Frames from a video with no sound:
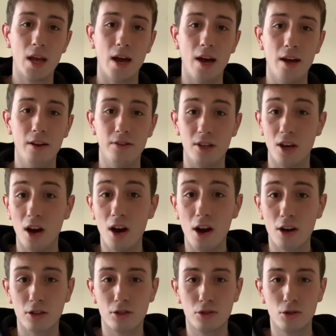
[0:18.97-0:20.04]
and the
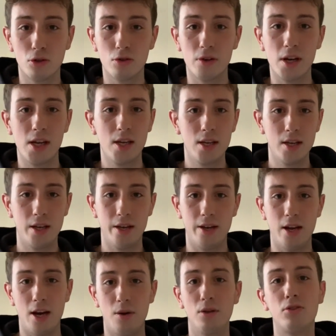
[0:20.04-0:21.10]
Ark story and
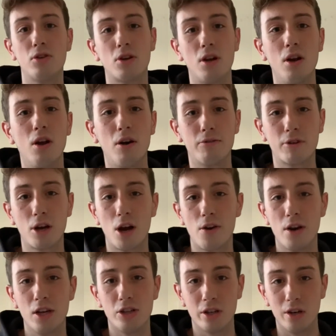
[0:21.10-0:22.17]
how it took a lot of
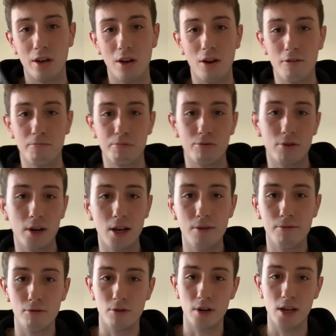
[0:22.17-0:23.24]
courage and a lot of
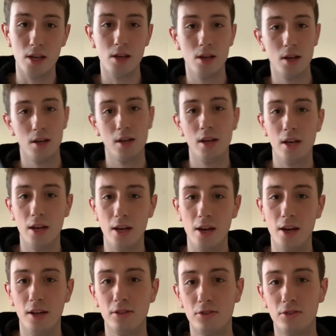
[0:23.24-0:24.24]
bravery uh,